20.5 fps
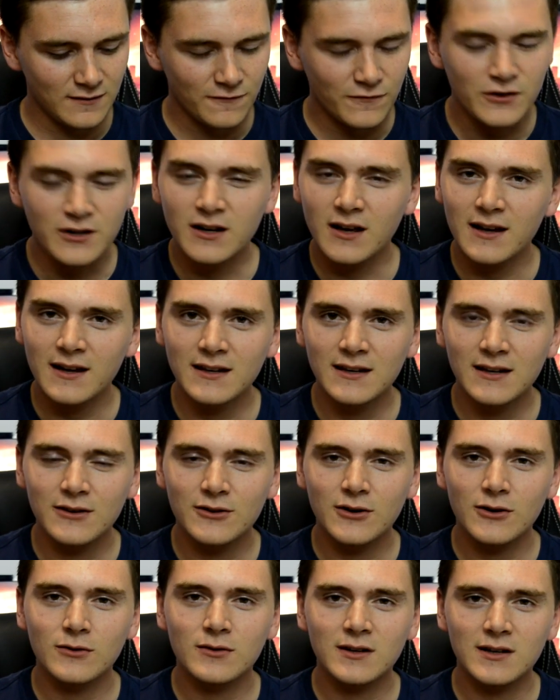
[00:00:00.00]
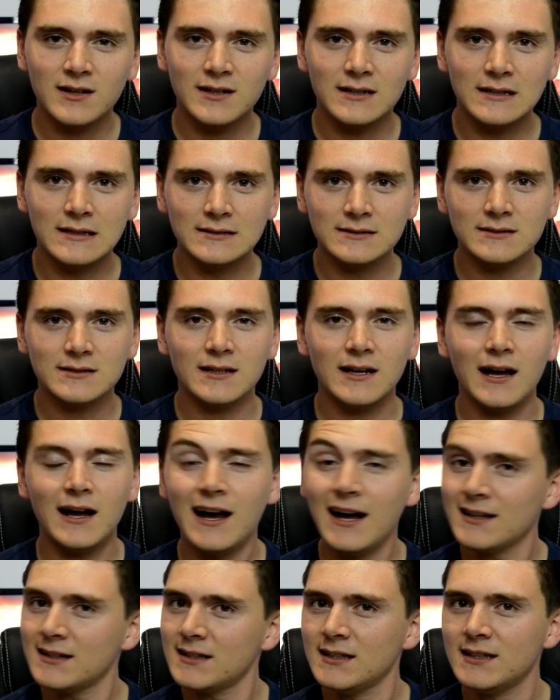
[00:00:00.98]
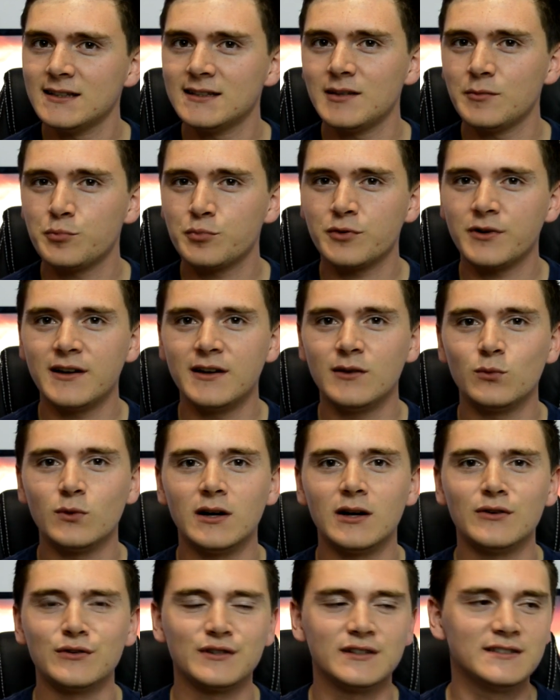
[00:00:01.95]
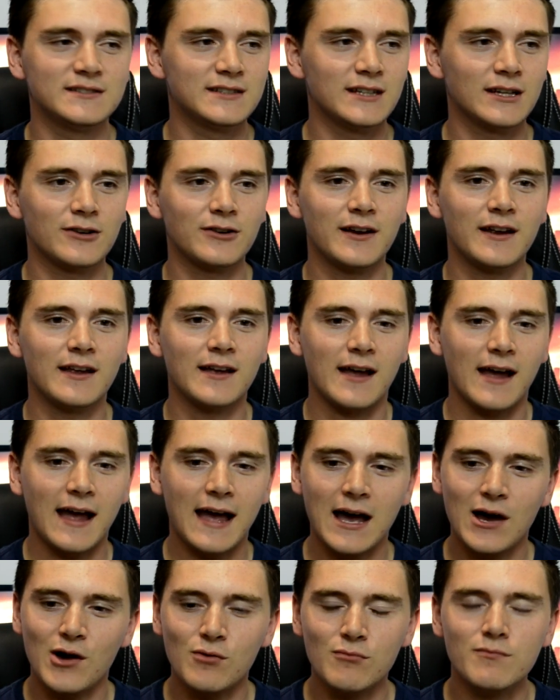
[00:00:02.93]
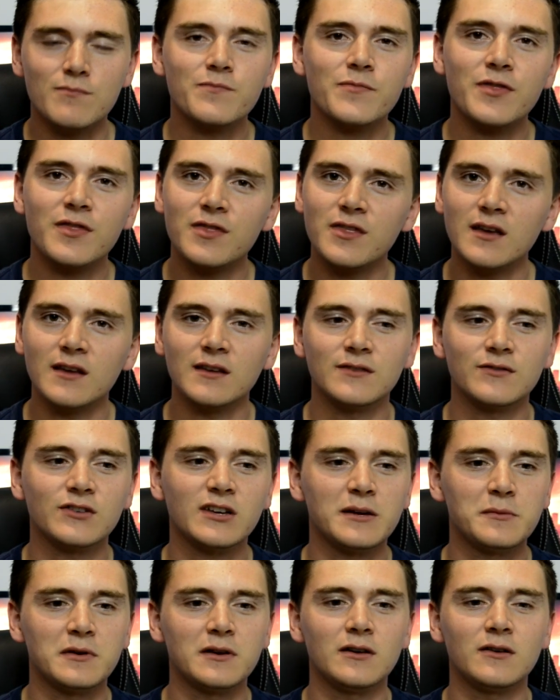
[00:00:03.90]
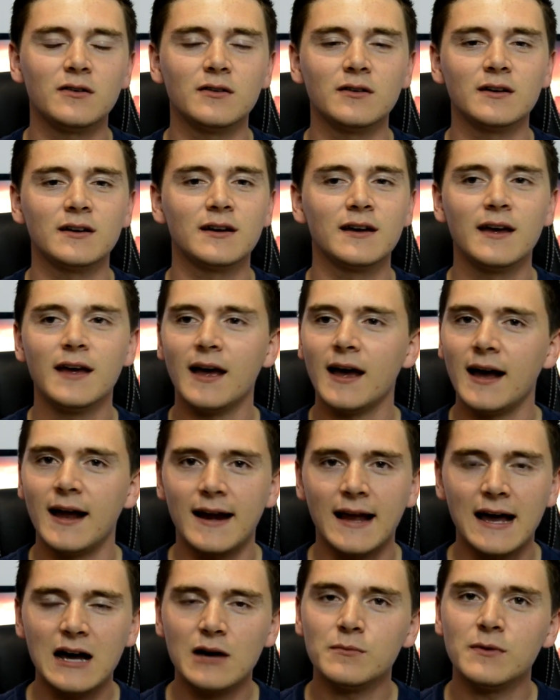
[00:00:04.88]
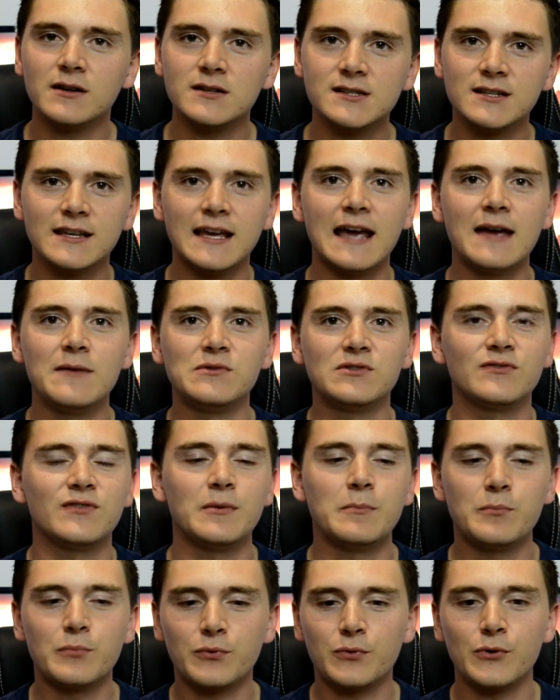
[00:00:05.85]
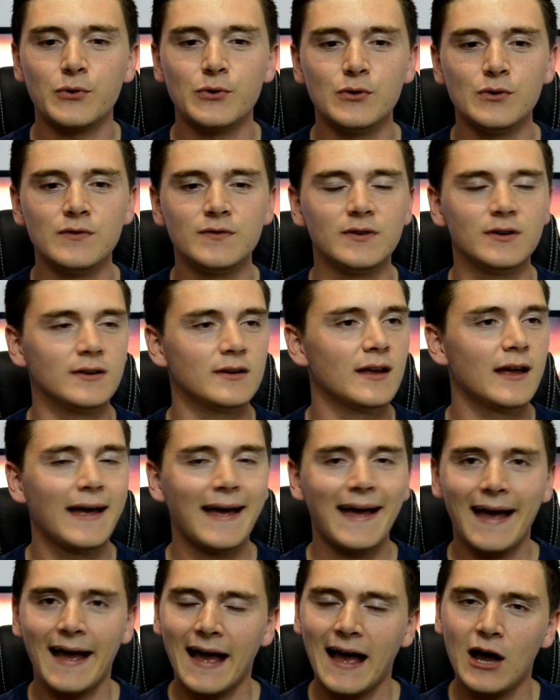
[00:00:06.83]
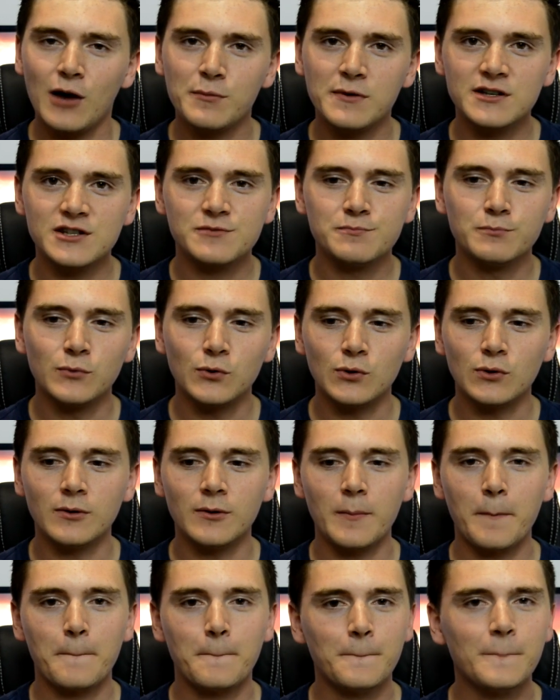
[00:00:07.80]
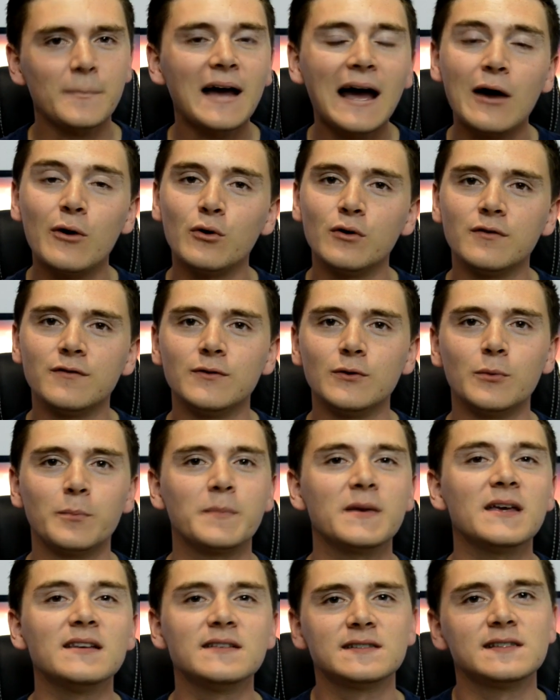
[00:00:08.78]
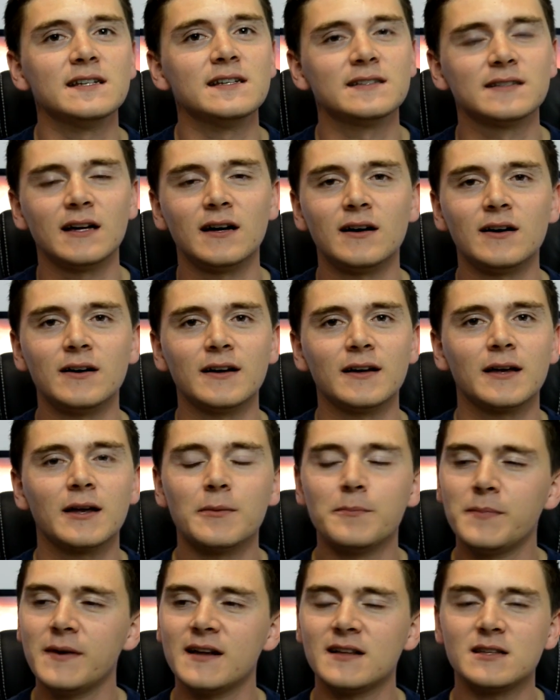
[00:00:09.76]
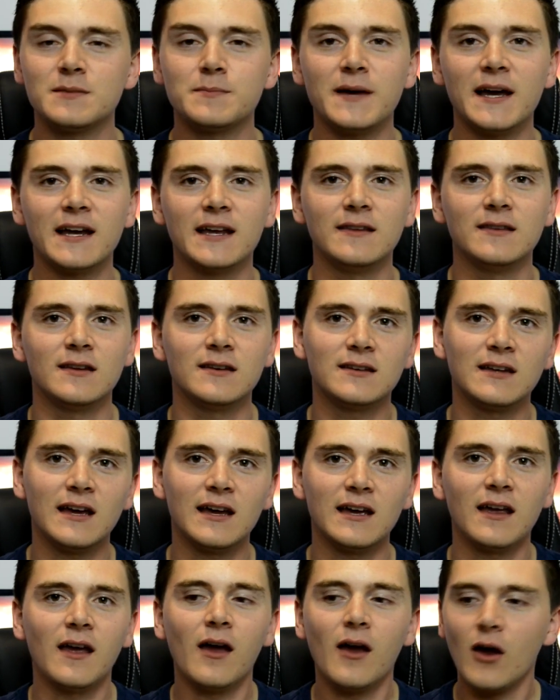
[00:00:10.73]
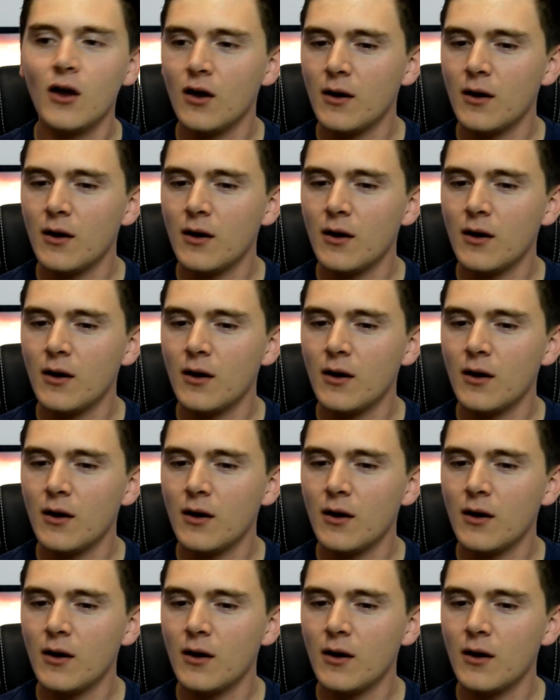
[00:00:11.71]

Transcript: For a 9-year-old card, I think it did pretty well, considering how things have come along and how much games have improved and how much more powerful PCs are compared to back in the day.